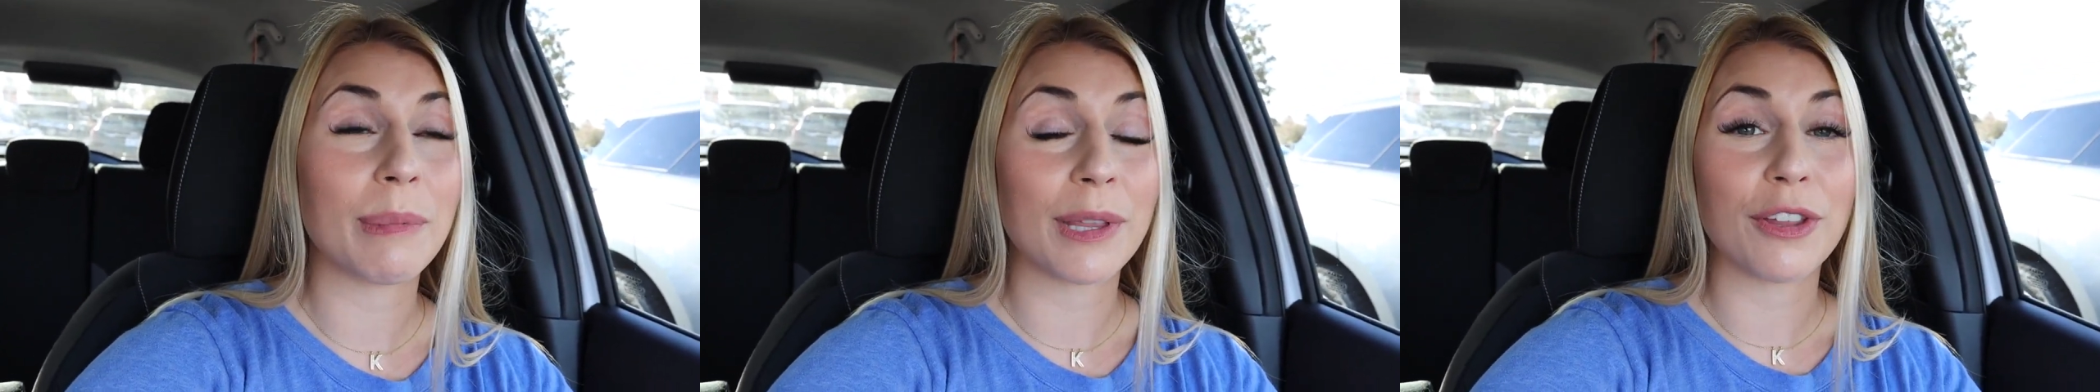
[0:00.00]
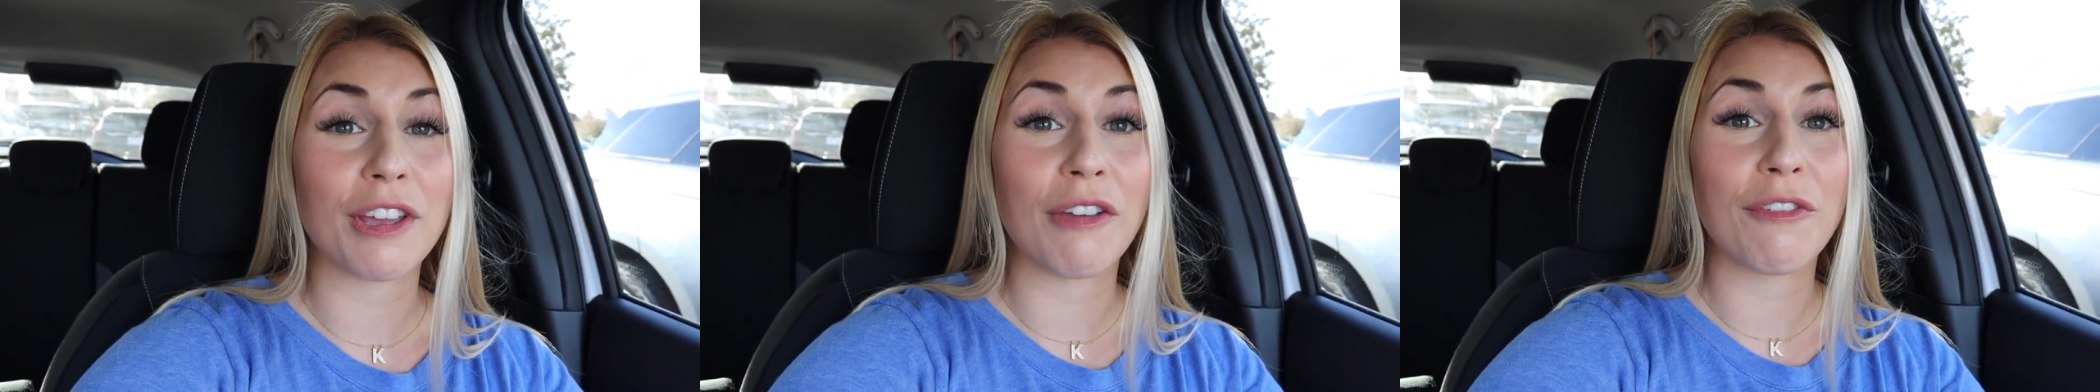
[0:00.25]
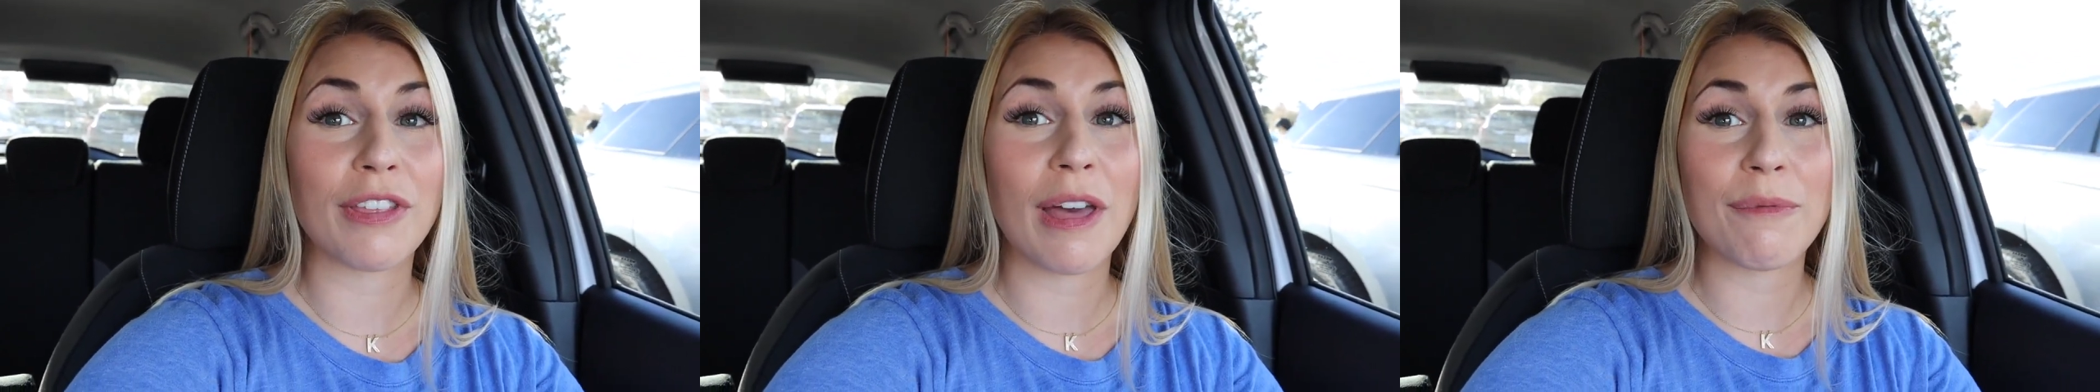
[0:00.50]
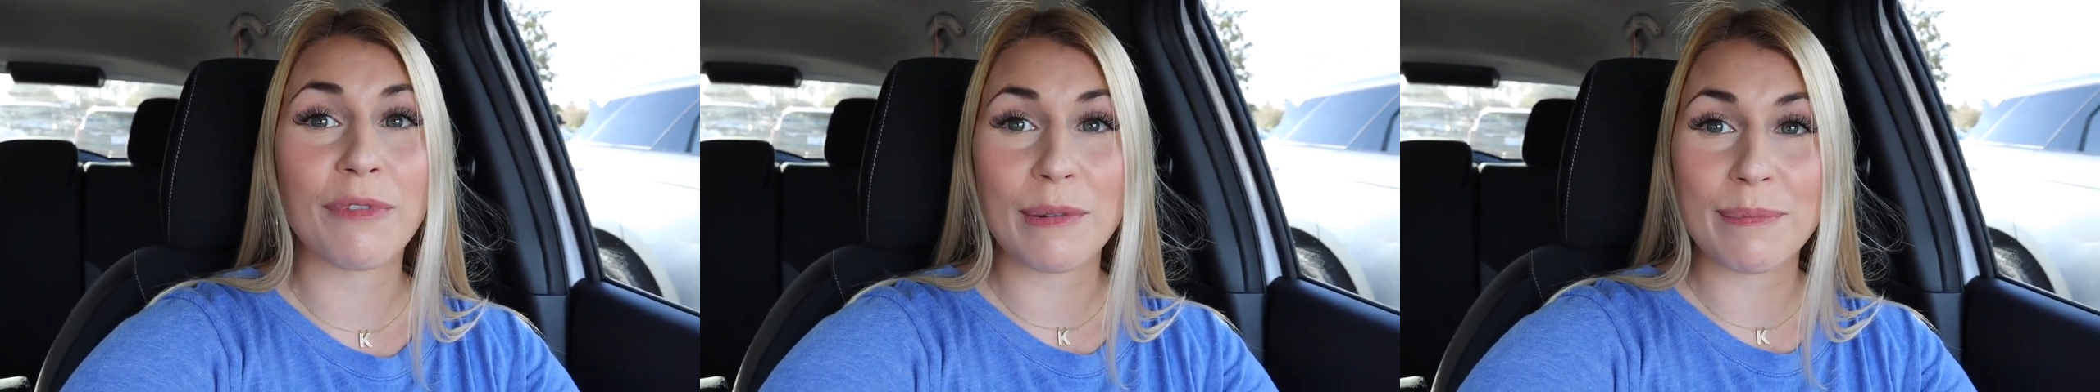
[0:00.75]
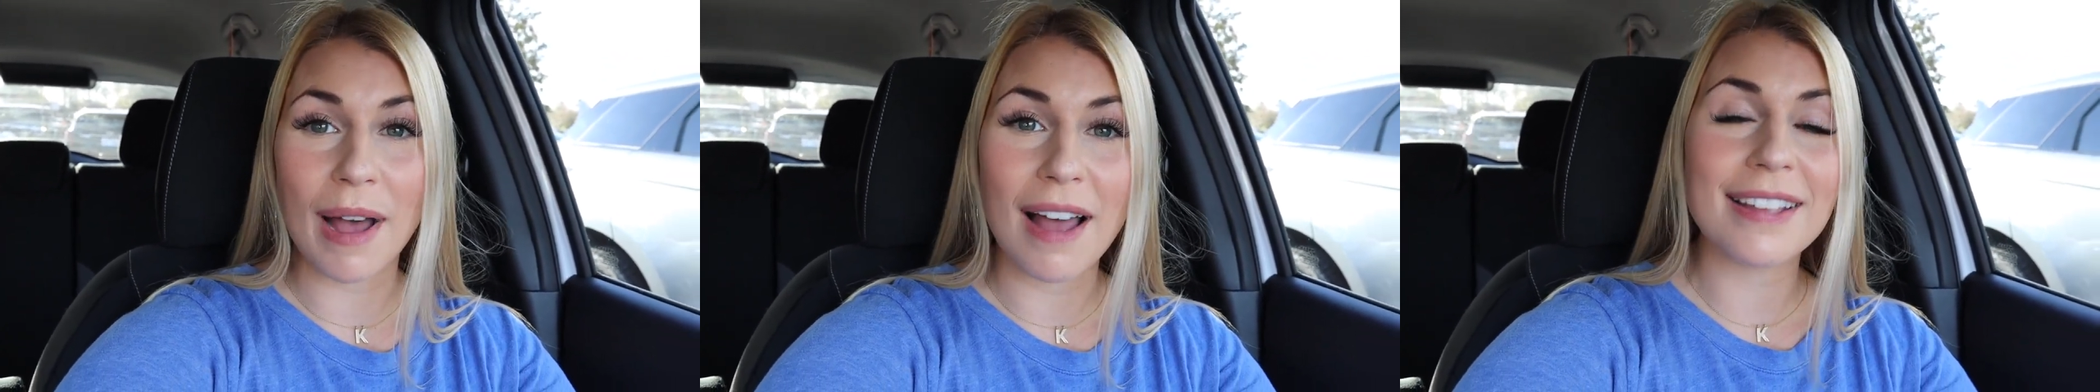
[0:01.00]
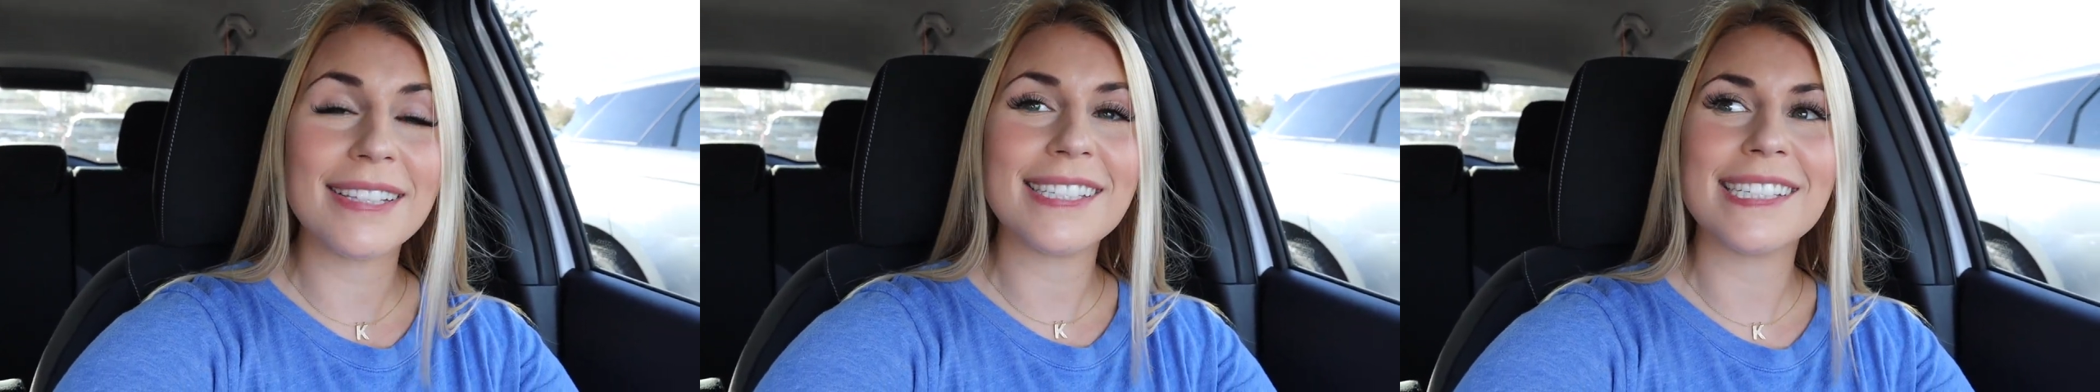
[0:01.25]
been looking for them for
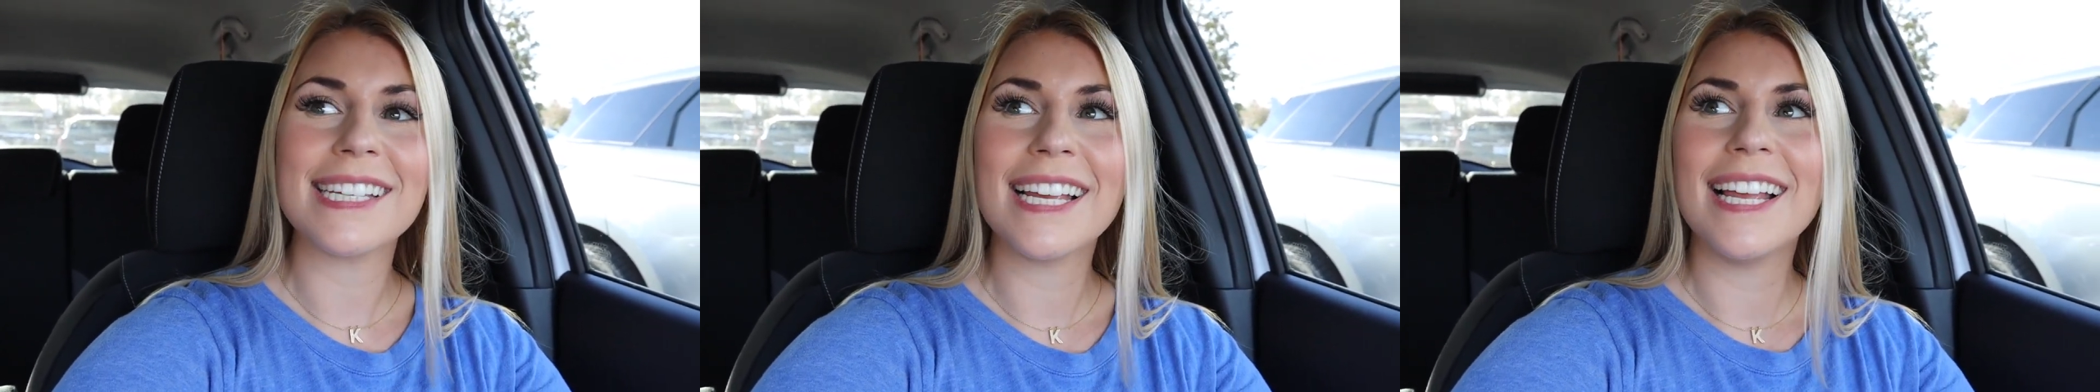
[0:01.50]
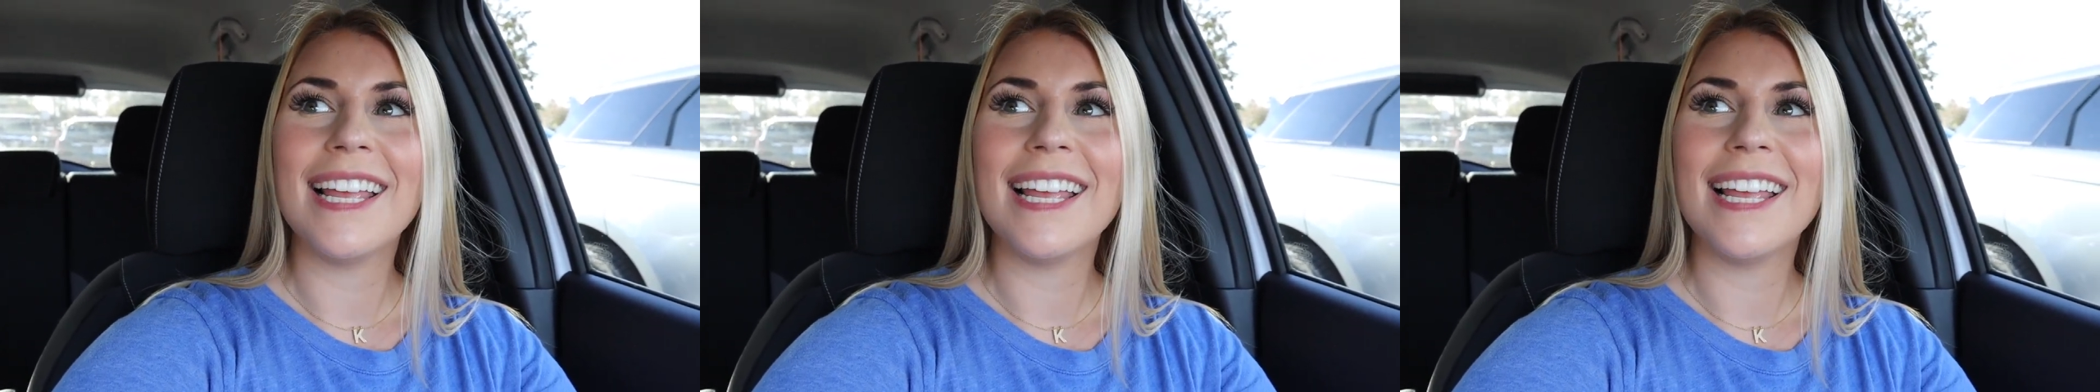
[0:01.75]
months.